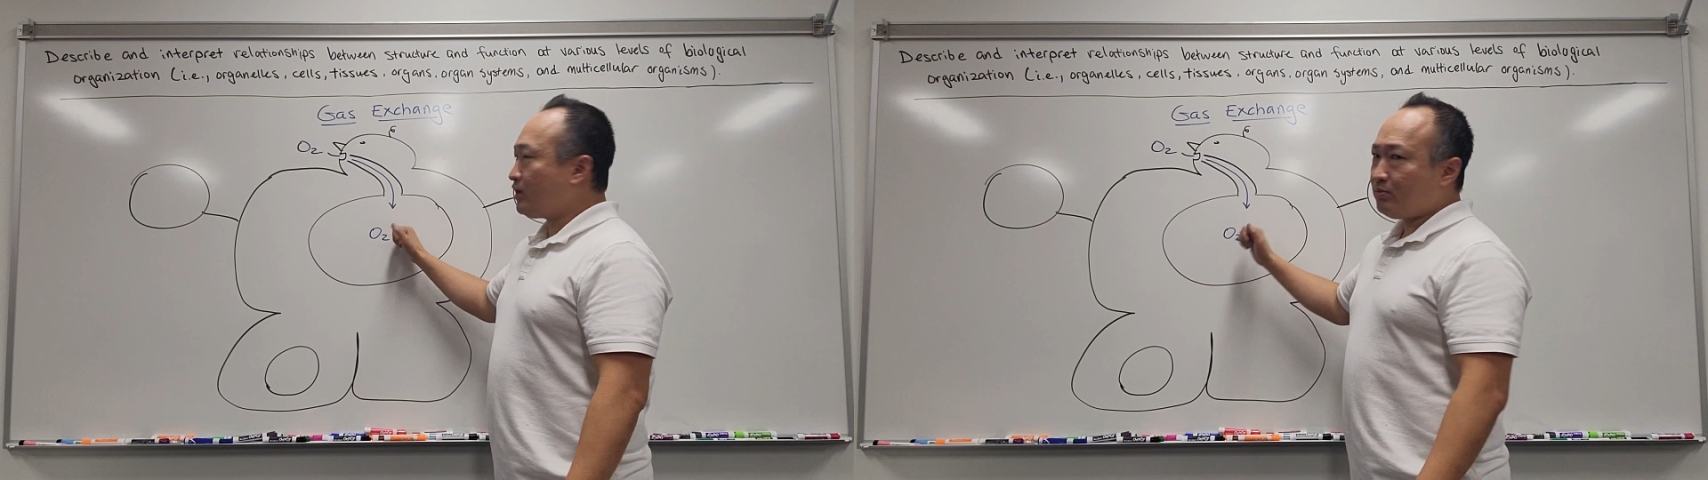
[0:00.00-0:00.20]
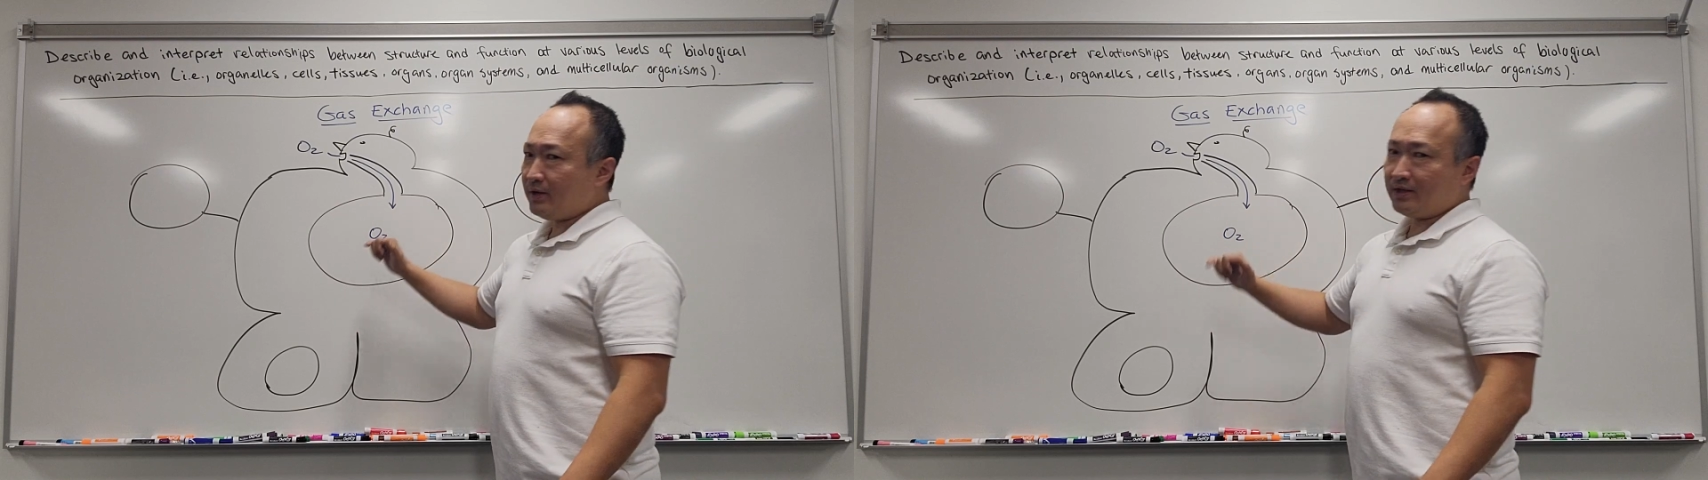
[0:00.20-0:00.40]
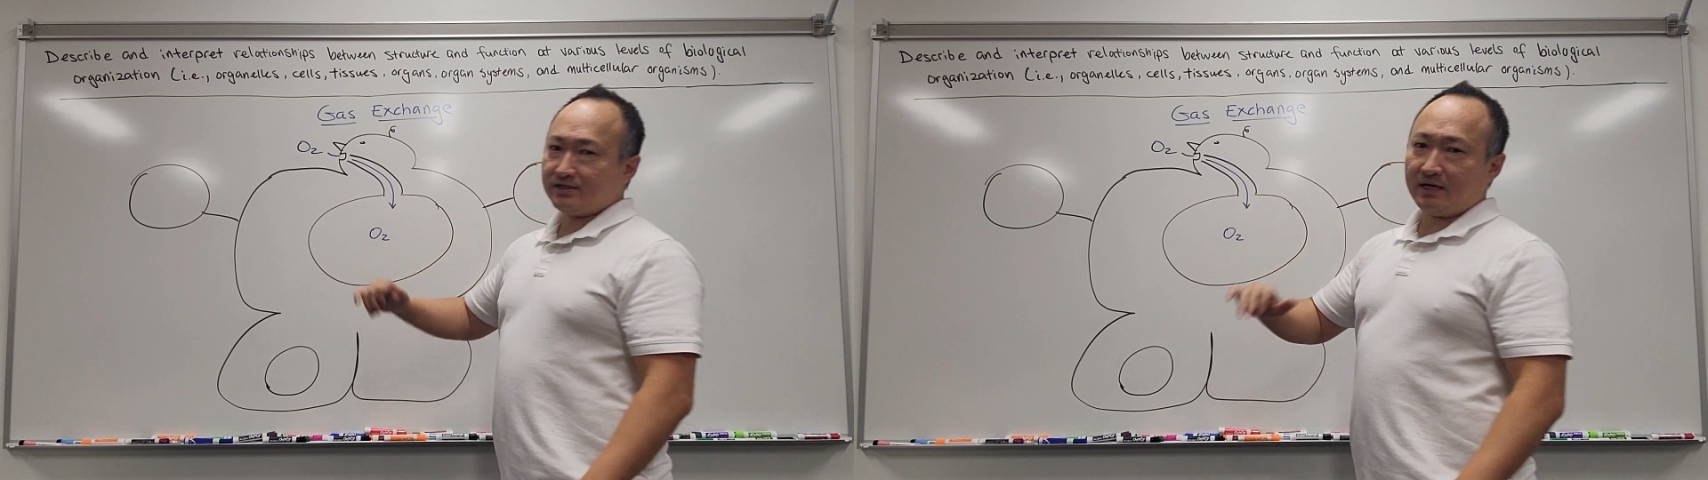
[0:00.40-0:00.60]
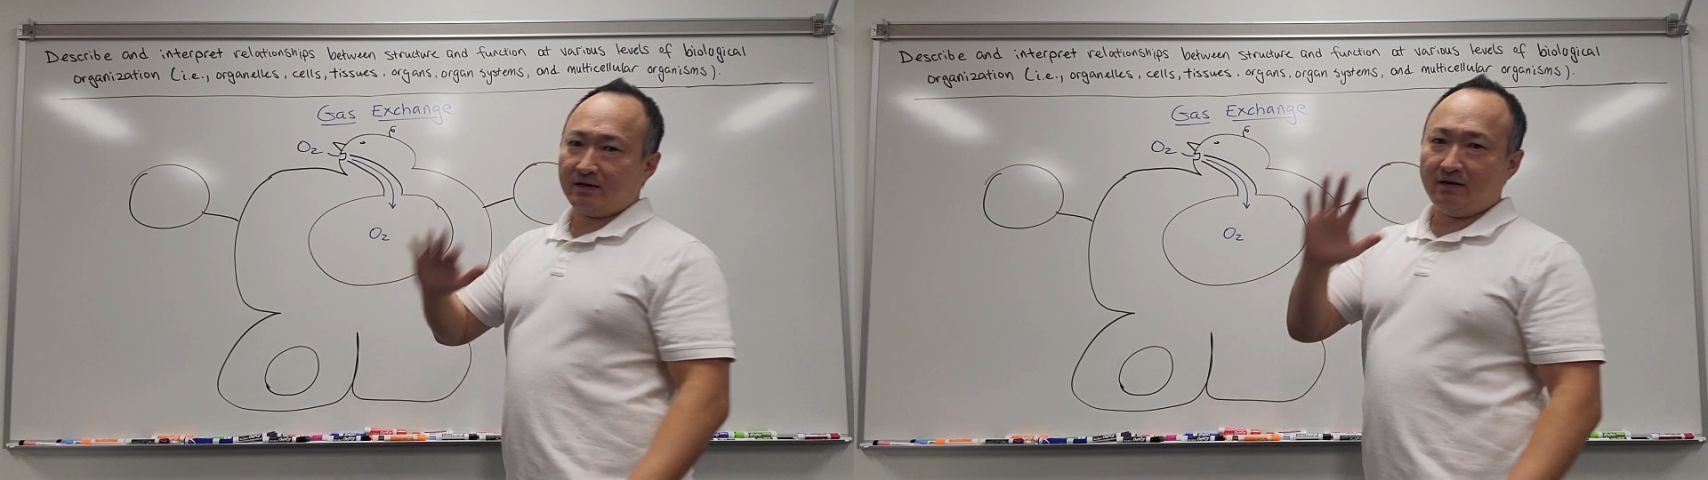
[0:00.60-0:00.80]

going to break this down